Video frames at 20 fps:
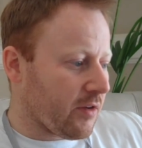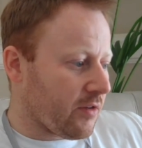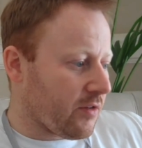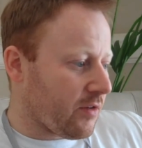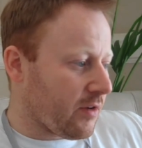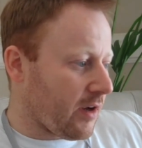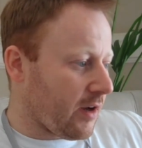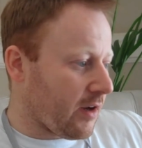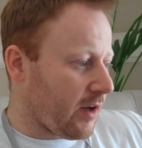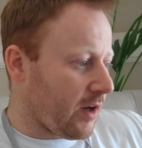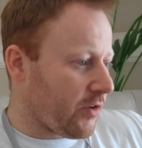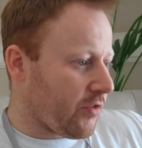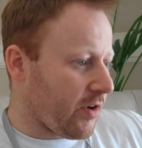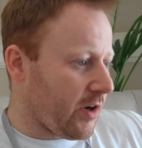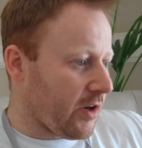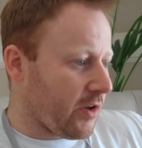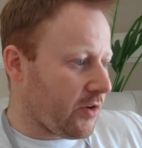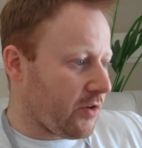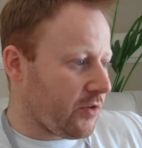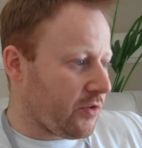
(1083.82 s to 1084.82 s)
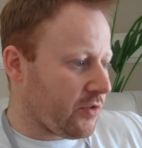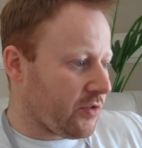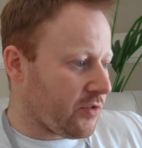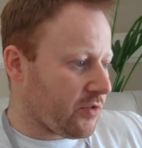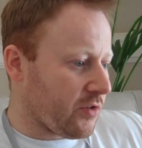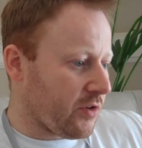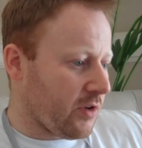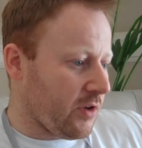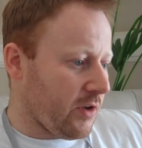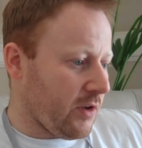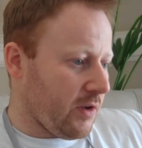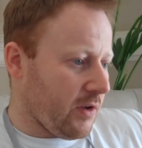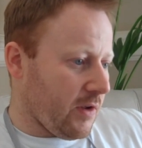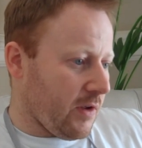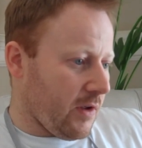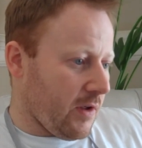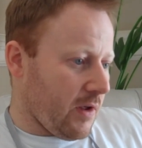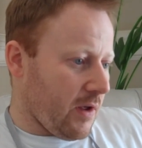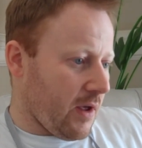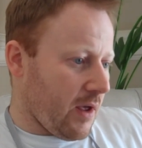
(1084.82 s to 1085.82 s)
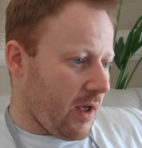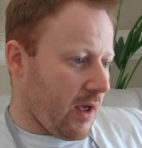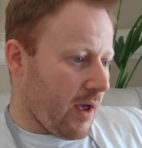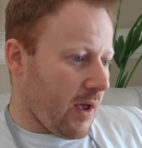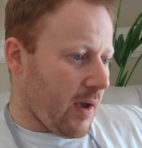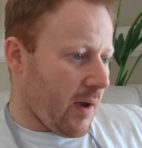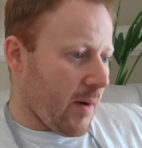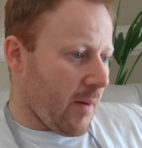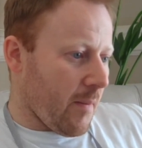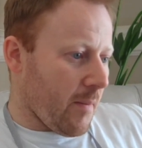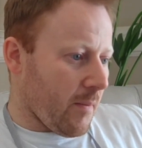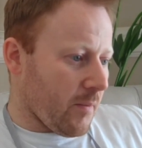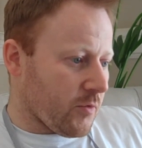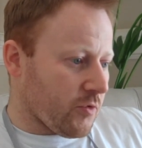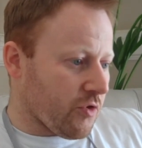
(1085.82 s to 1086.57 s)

and I, I try to use um,